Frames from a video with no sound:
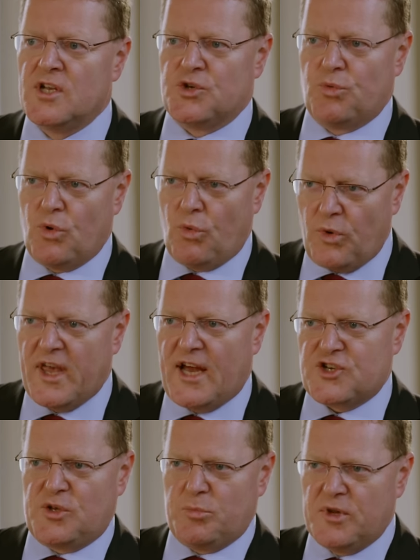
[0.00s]
to what we
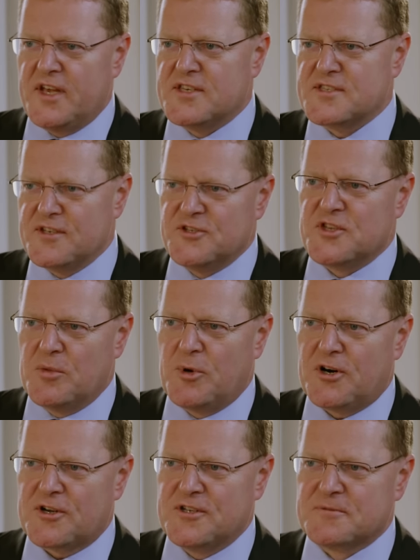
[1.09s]
actually place into the
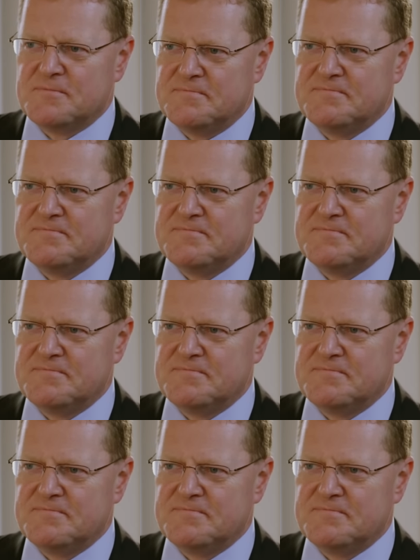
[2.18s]
market.